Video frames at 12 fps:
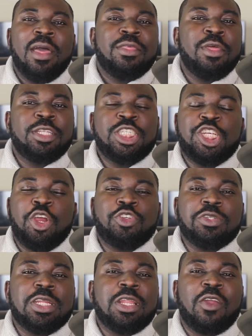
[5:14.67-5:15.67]
The
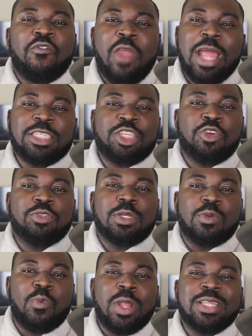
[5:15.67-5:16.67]
children and the
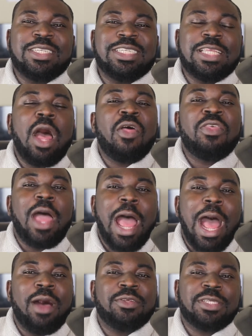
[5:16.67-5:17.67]
grandchildren want to sell the
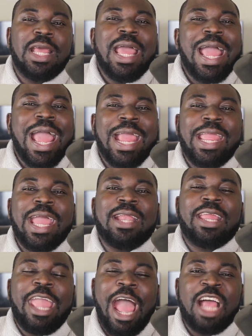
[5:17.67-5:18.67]
house and
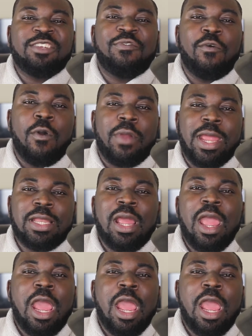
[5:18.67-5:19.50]
get cash for it,